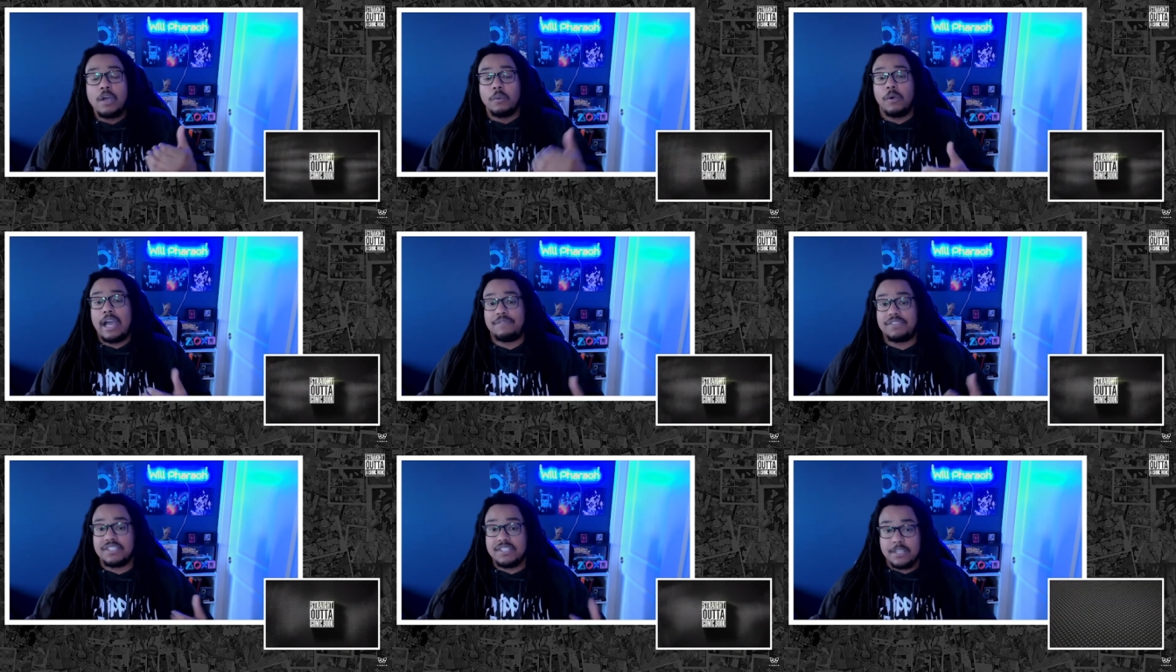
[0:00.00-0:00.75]
We'll have
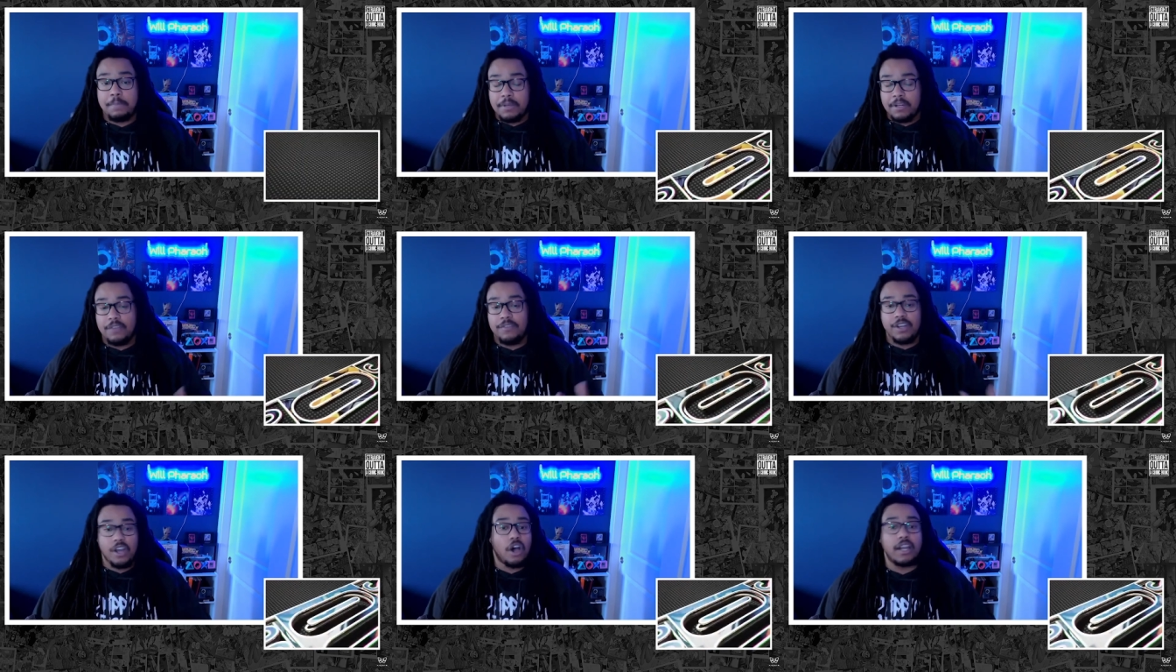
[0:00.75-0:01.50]
a snippet of
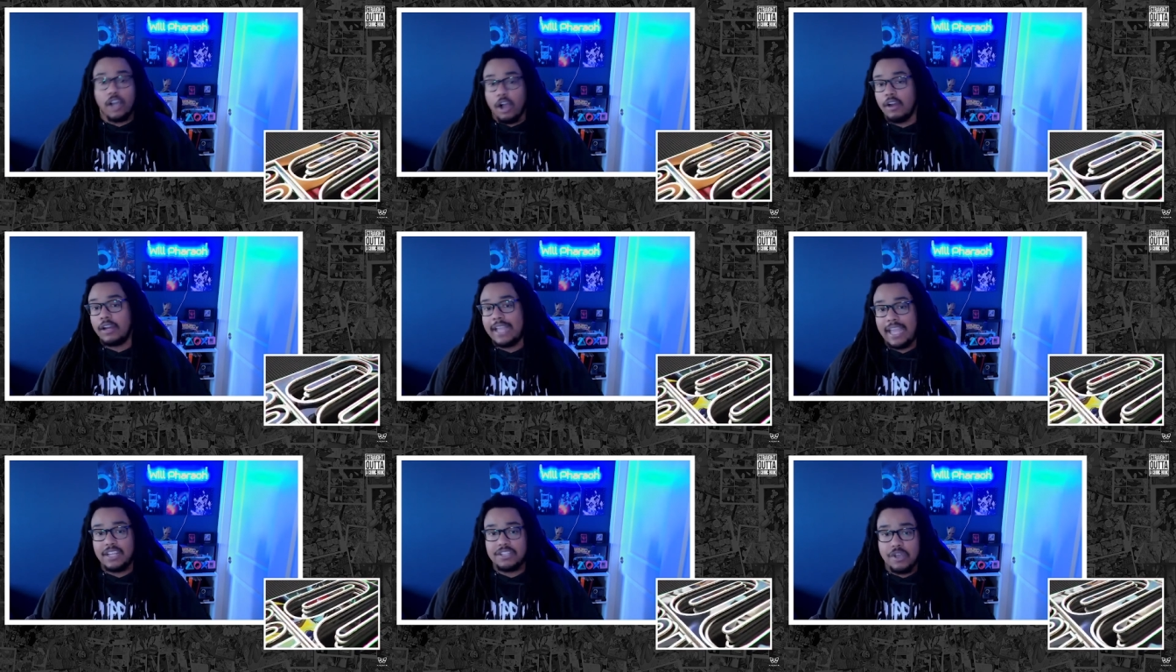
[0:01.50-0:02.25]
it on
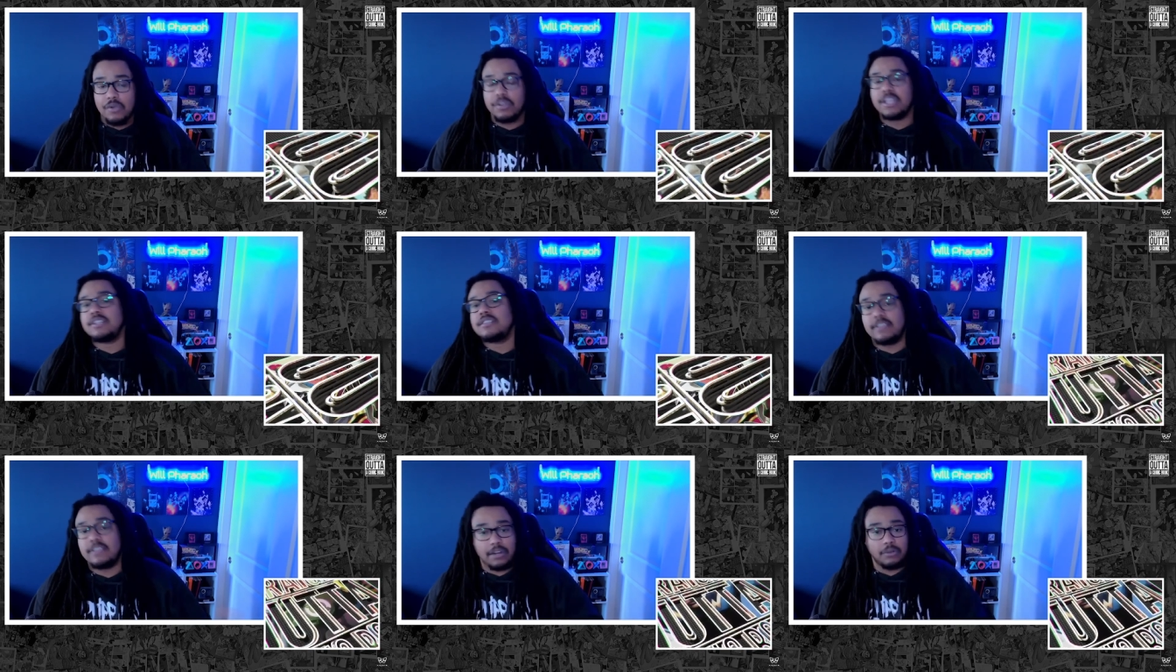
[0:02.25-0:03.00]
Arcade Tokens
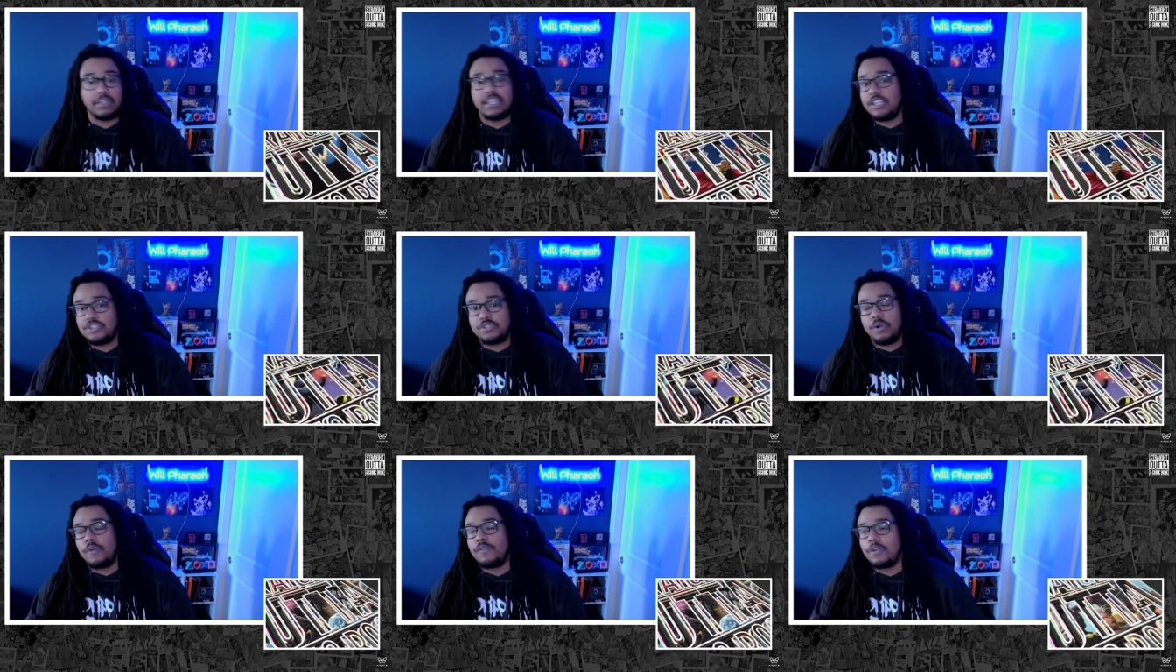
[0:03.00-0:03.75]
that'll lead
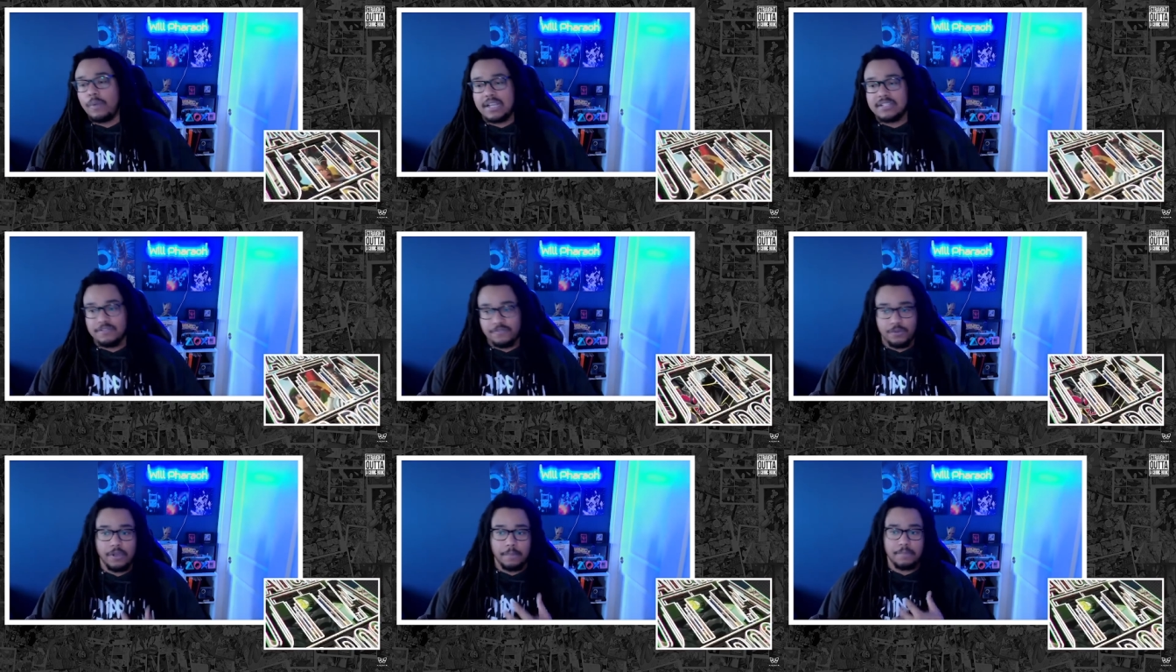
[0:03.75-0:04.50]
you over to watch the
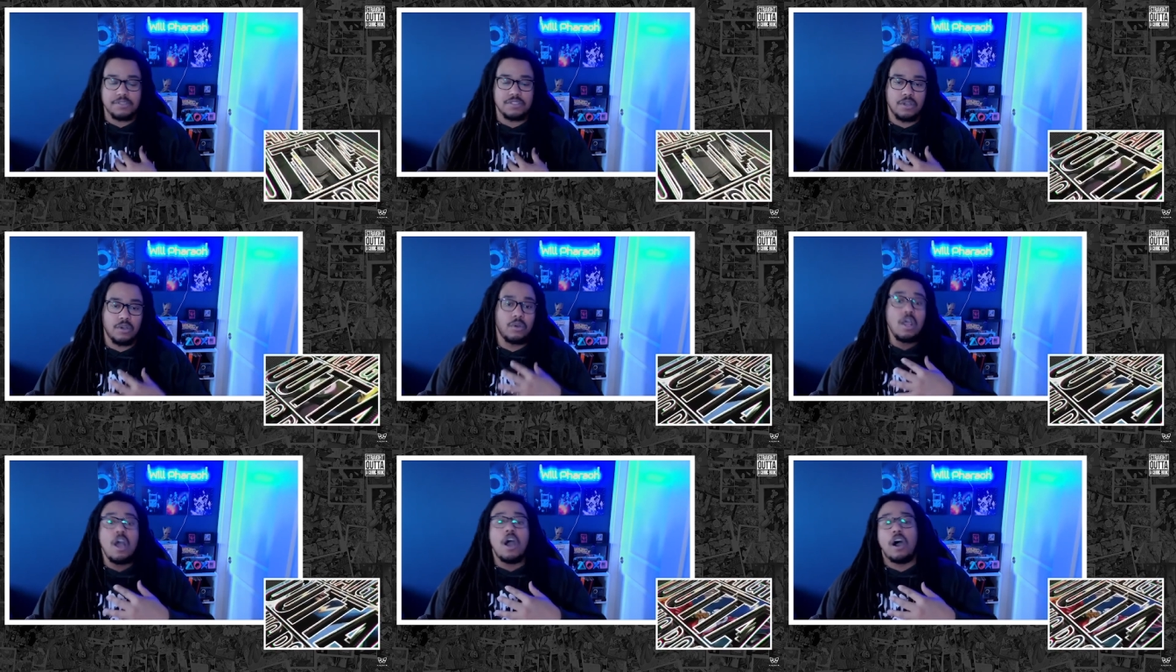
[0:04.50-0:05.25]
full episode
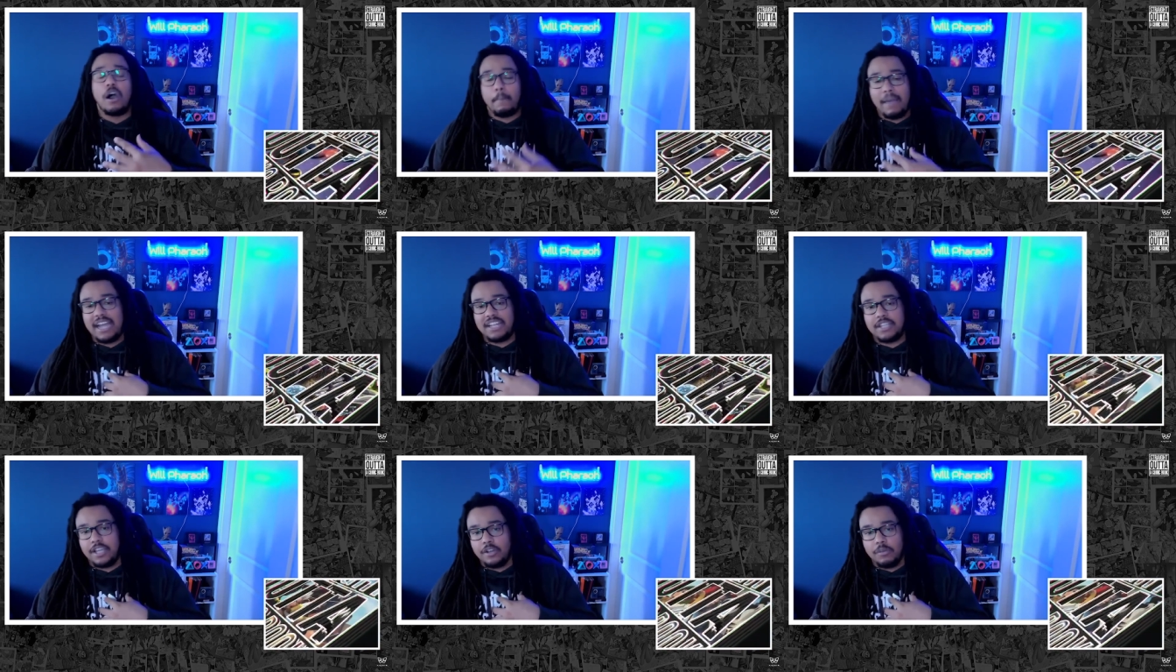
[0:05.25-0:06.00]
on my
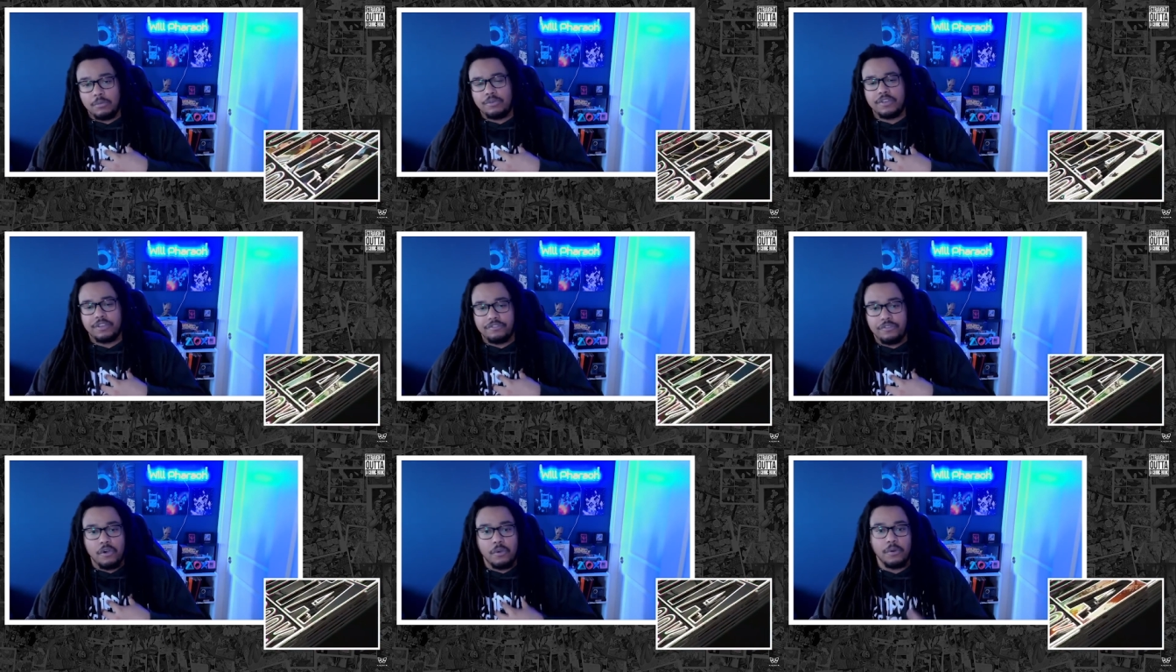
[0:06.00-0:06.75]
channel moving
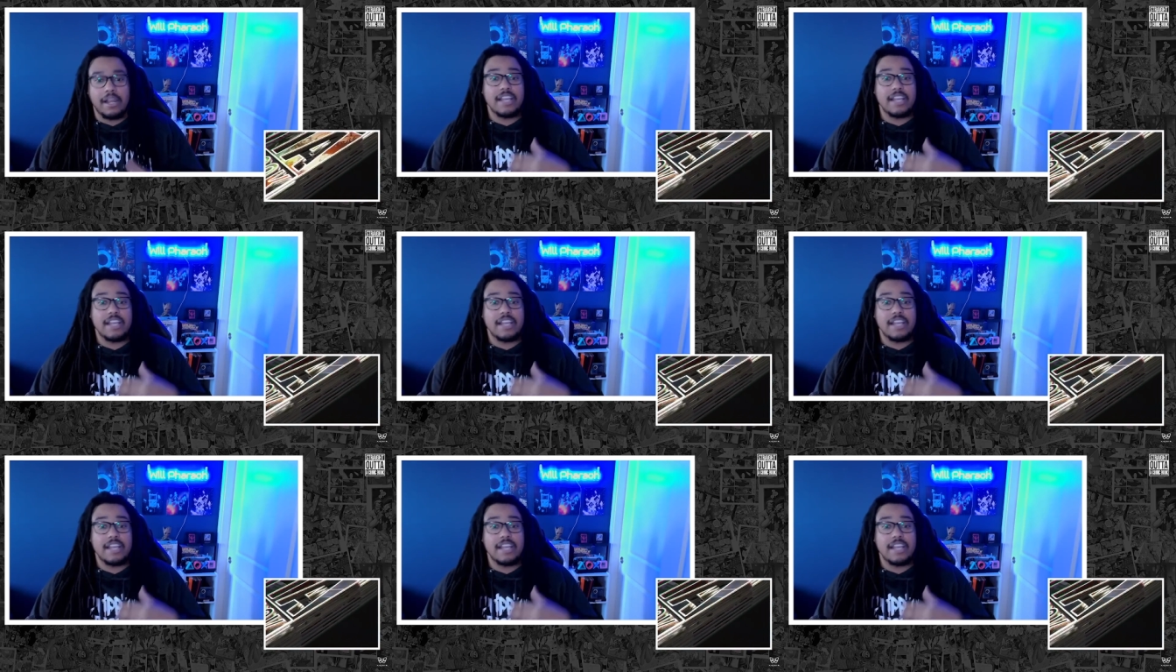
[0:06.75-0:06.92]
forward,